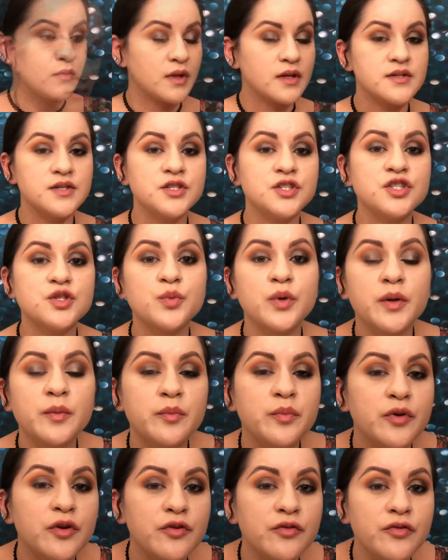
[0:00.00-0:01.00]
See just what a
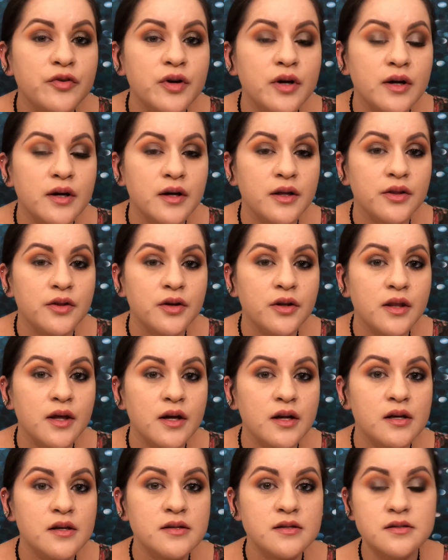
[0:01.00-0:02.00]
beautiful color that
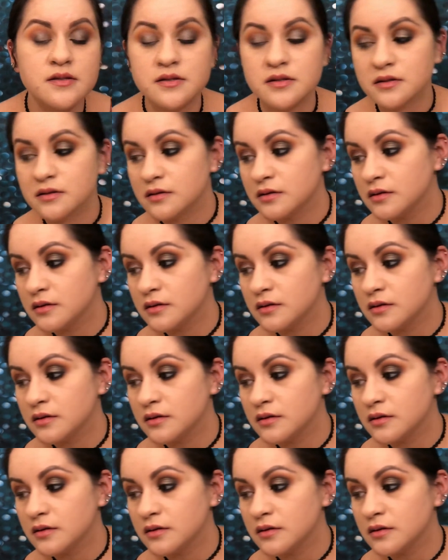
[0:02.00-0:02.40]
is?